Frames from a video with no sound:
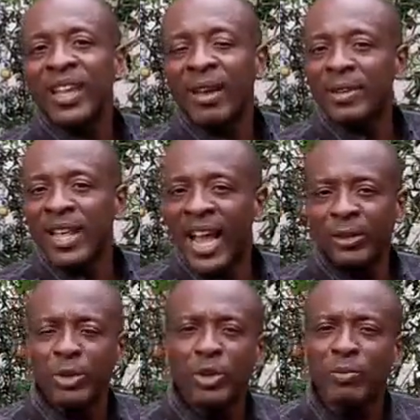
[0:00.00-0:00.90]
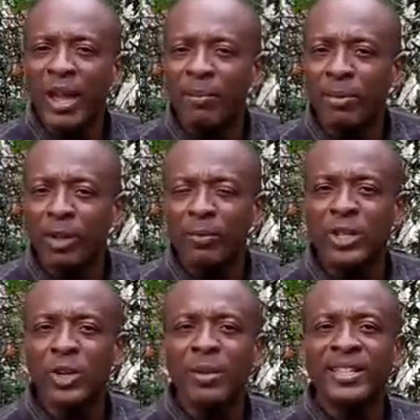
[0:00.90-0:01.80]
I mean, I don't use my blood
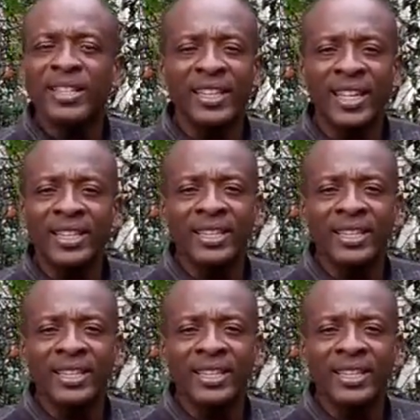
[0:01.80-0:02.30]
pressure medicine again.